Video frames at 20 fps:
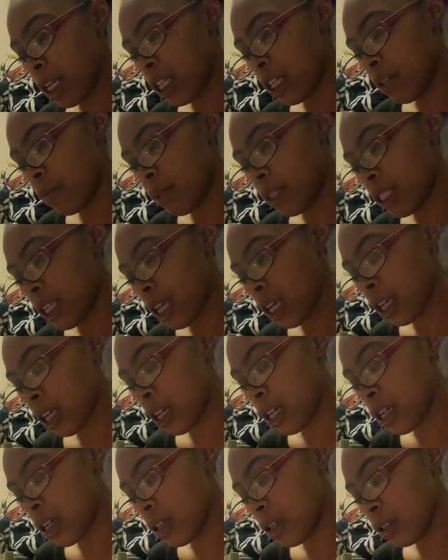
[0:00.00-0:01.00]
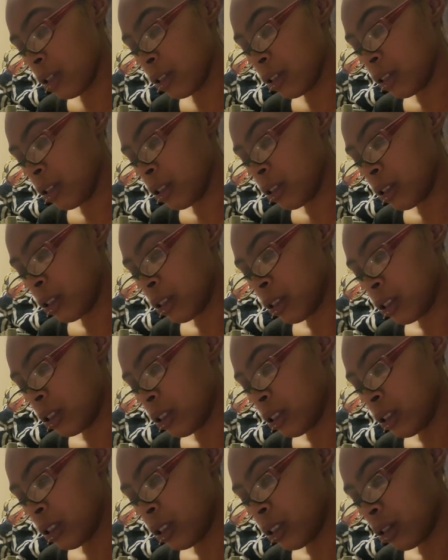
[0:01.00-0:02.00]
need to be taken here.
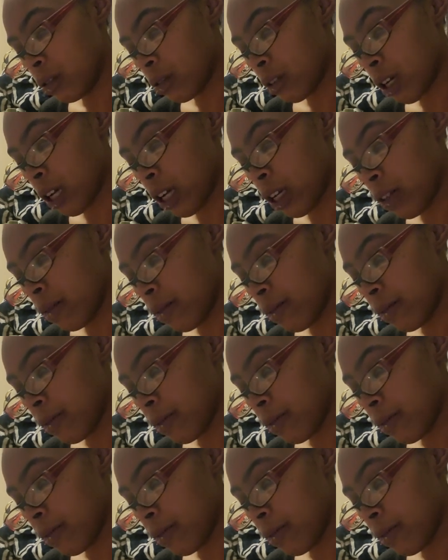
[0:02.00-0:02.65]
Okay?